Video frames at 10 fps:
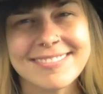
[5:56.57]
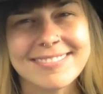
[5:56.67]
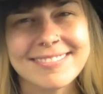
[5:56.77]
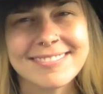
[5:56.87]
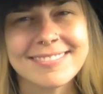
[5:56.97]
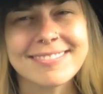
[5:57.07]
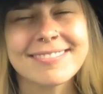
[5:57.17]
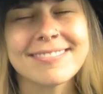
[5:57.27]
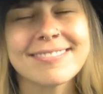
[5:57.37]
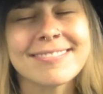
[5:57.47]

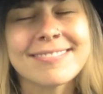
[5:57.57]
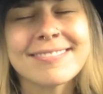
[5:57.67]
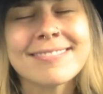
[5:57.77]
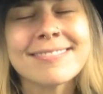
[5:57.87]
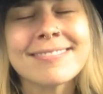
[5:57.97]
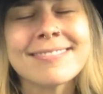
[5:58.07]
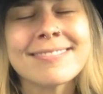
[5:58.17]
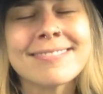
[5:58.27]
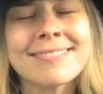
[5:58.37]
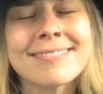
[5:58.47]

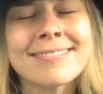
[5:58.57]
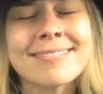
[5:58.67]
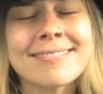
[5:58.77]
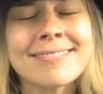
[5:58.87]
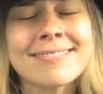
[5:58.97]
(silence)